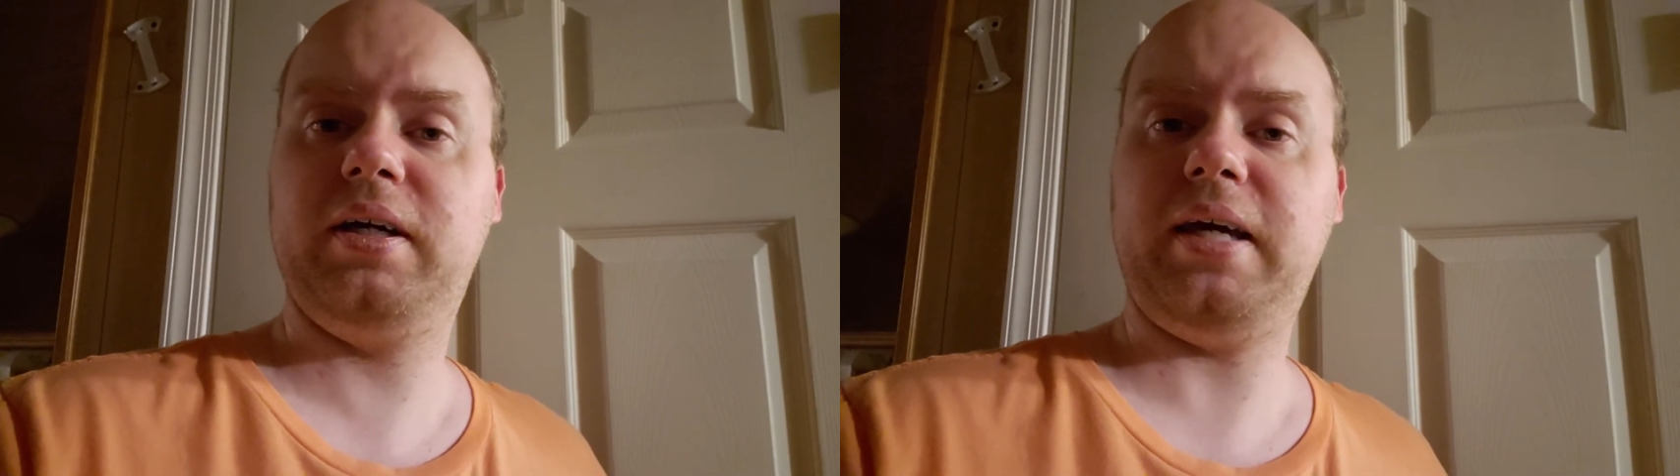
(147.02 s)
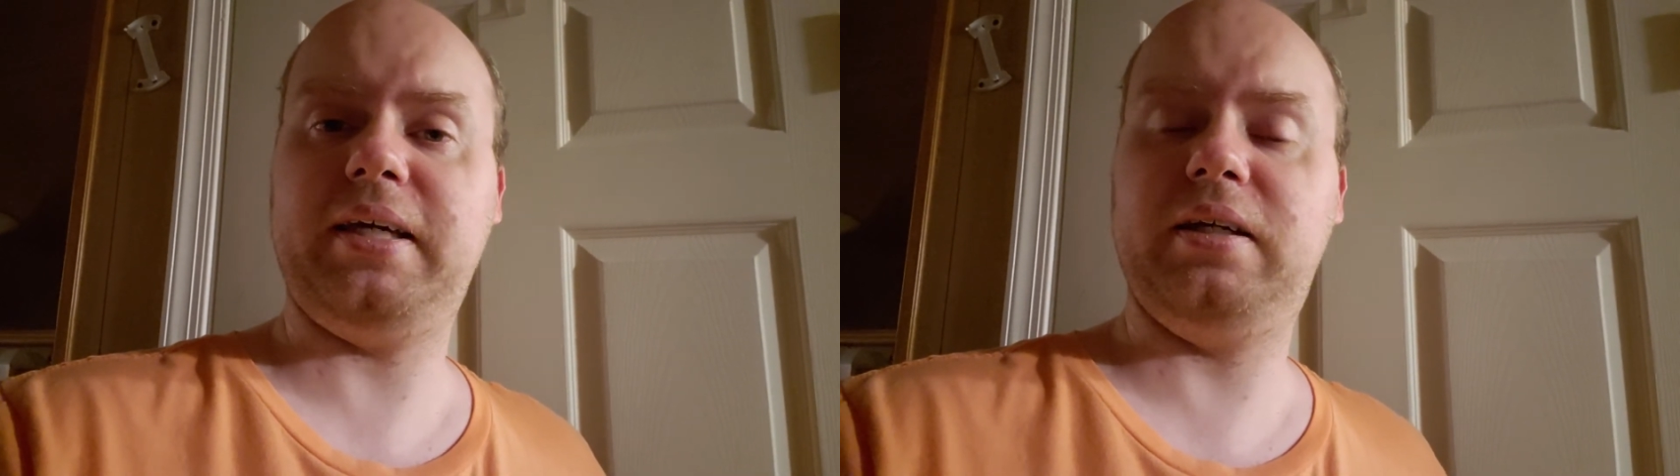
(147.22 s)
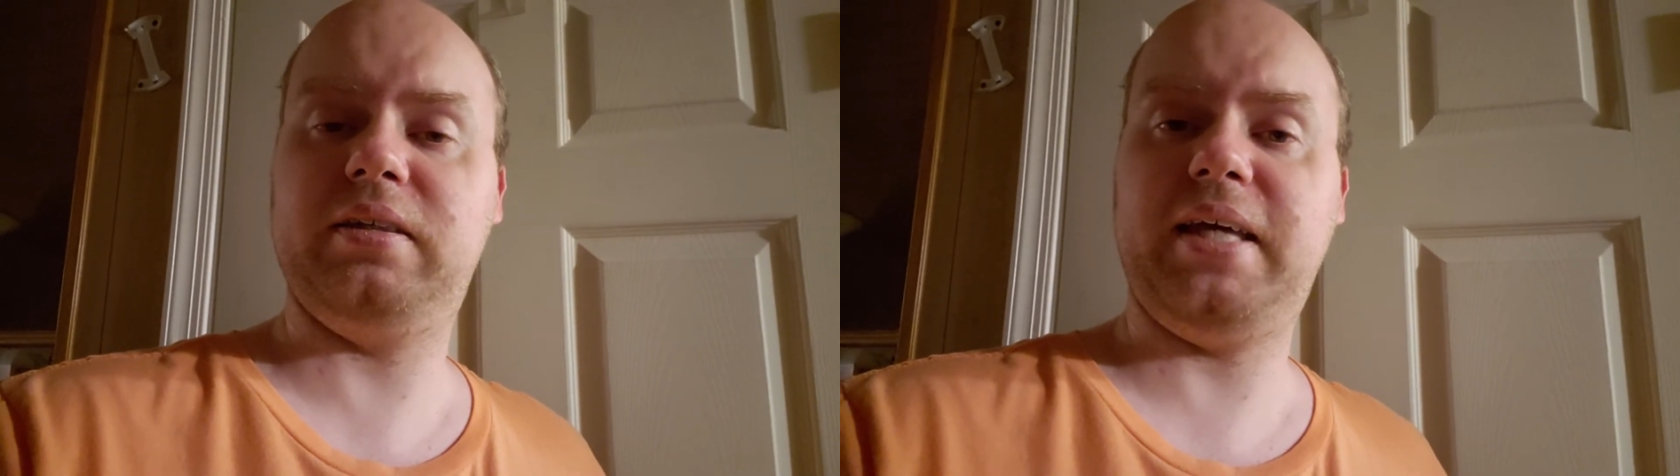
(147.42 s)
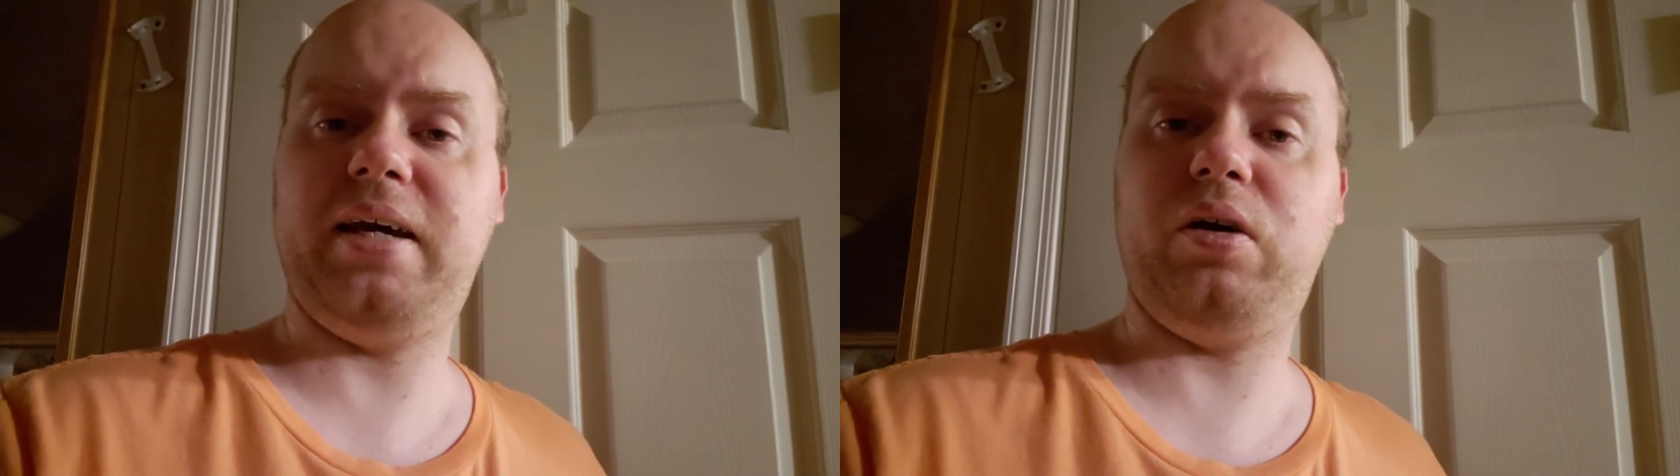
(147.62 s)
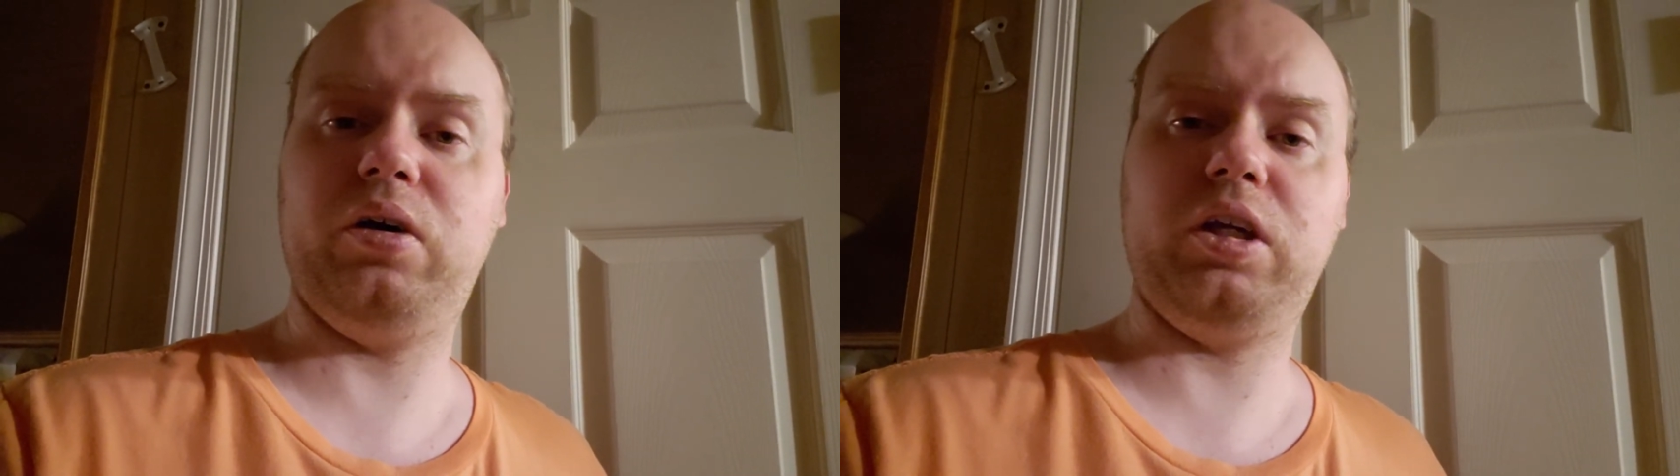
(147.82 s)
and get that
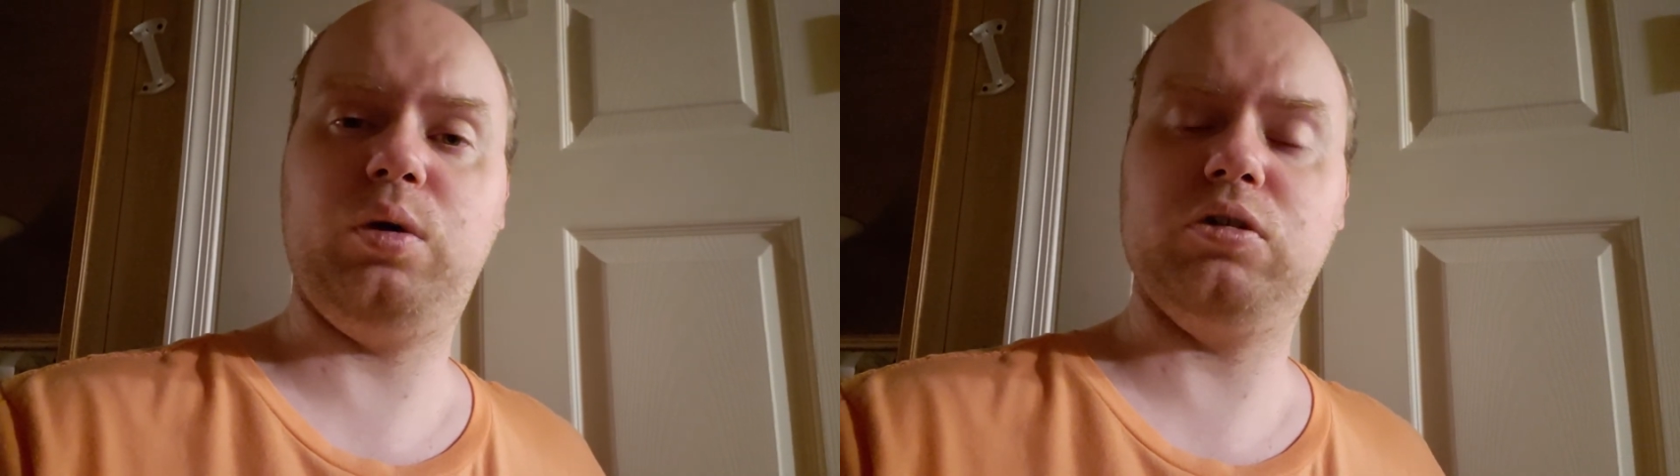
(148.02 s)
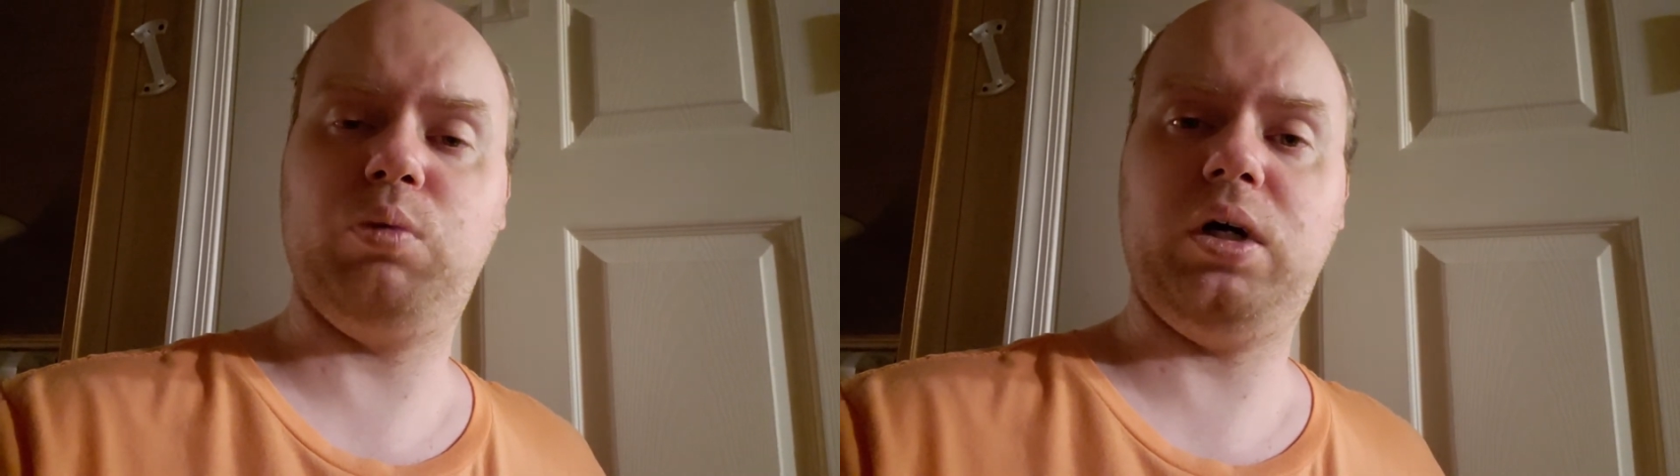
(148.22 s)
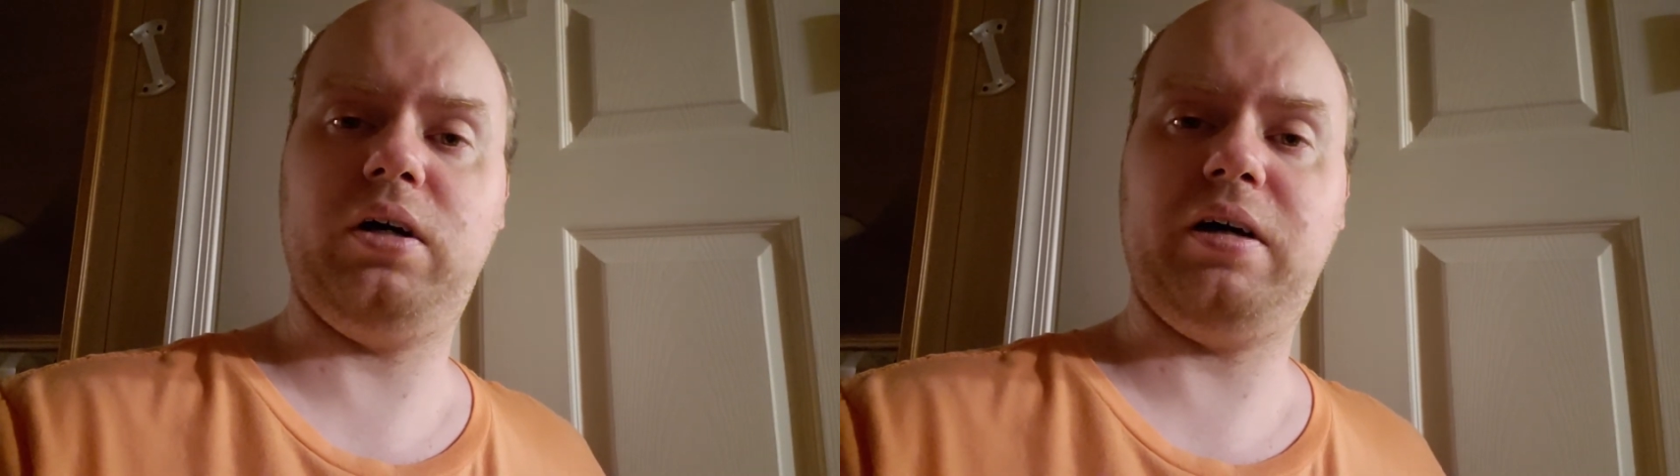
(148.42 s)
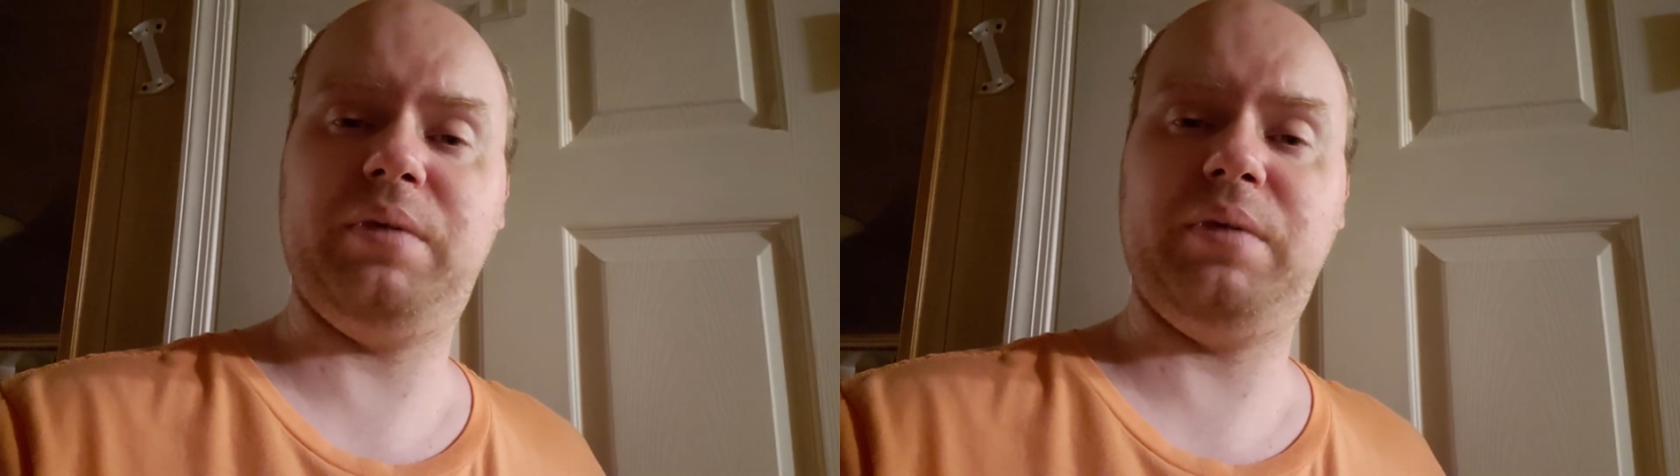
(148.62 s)
audio as well.